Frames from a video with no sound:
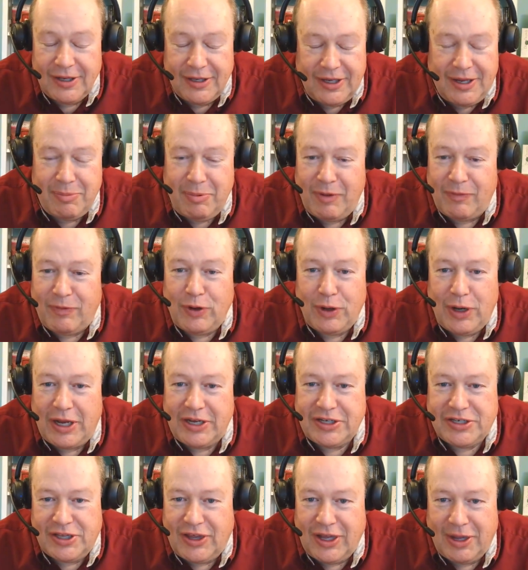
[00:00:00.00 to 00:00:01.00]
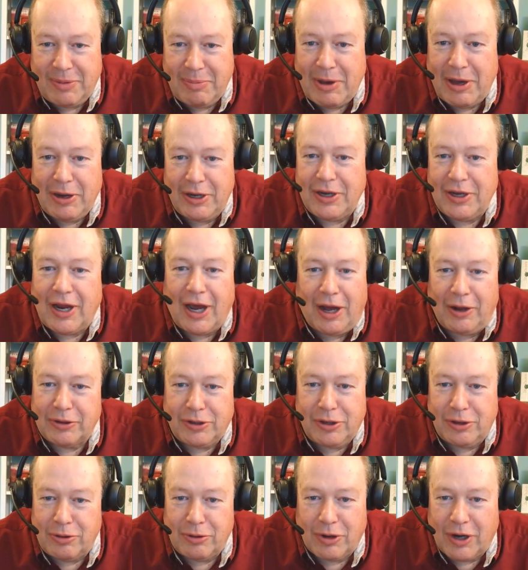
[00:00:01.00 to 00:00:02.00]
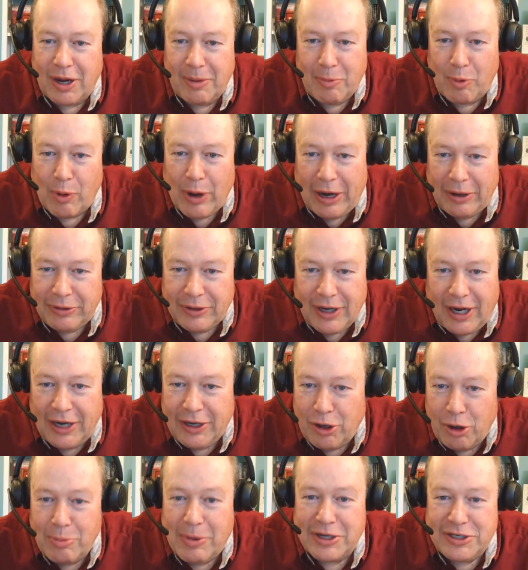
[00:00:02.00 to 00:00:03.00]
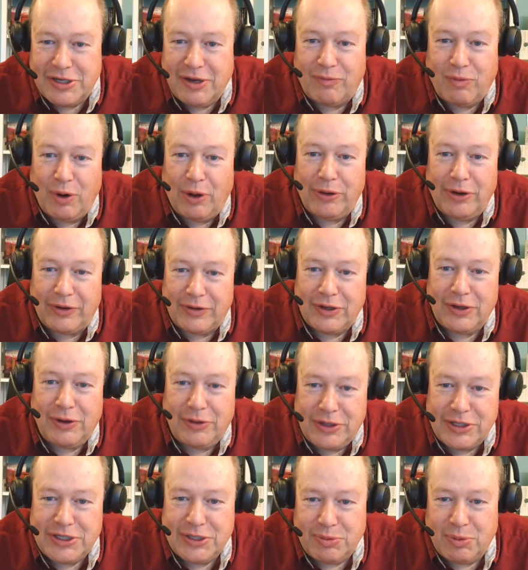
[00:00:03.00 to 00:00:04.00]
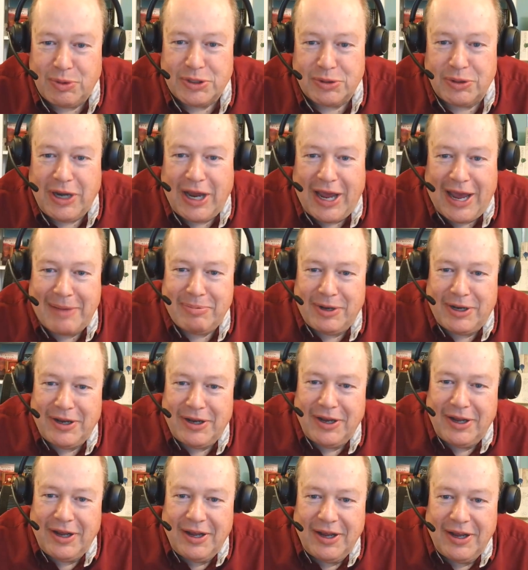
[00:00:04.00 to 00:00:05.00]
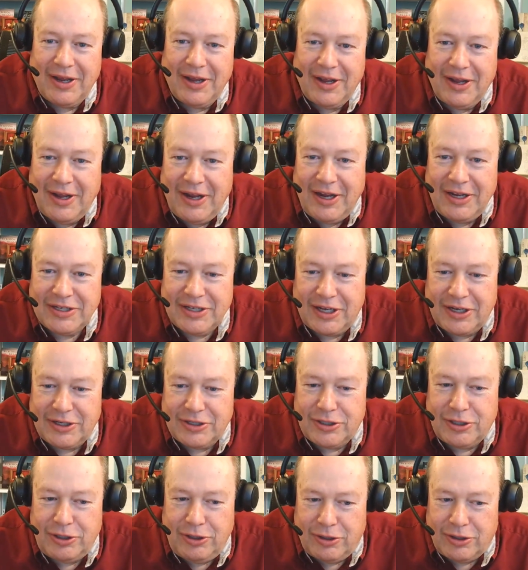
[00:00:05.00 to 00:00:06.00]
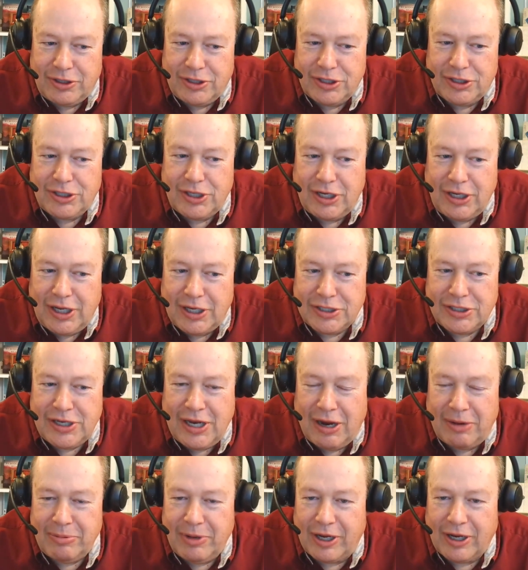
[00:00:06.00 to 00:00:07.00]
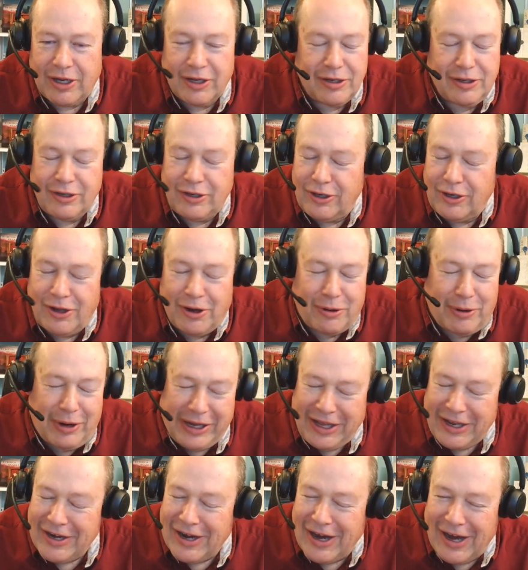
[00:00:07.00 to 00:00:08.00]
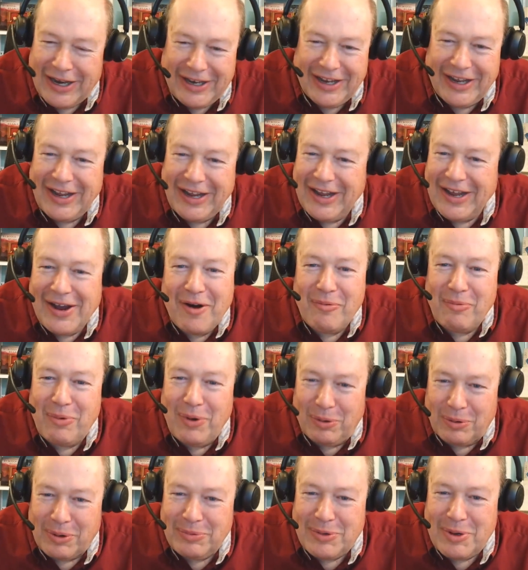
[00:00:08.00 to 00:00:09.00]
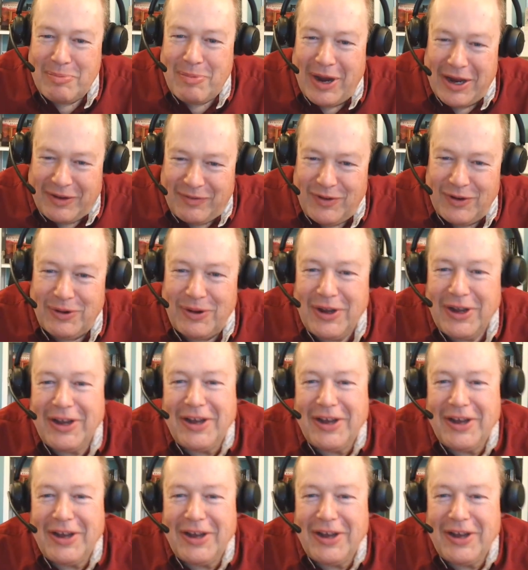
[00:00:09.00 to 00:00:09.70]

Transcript: Give me a few days to think about it. I'll come around. I know myself well enough to know this is what's going to happen. He's like, so you could just say yes now. I'm like, no, I cannot. Welcome to Mikeville.